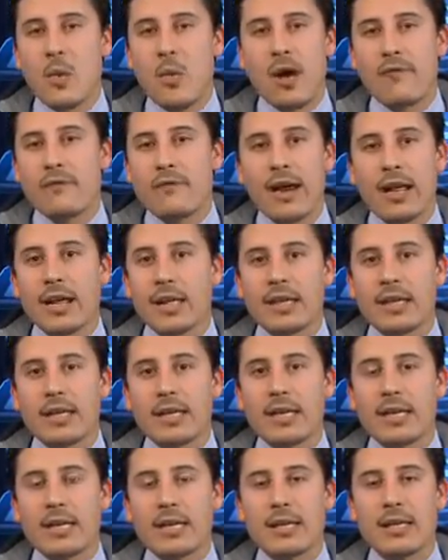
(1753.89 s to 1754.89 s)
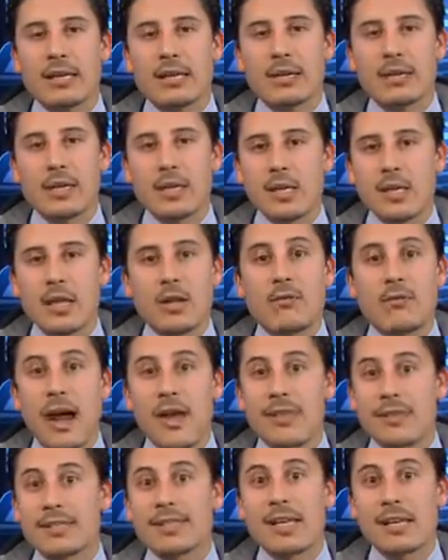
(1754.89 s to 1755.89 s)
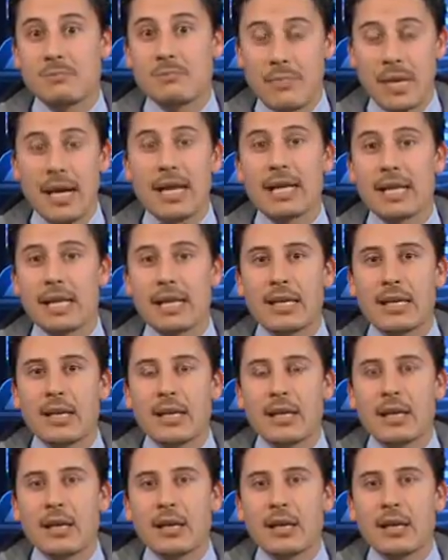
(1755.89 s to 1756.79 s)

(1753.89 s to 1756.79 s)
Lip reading: quite frankly, they'd rather send money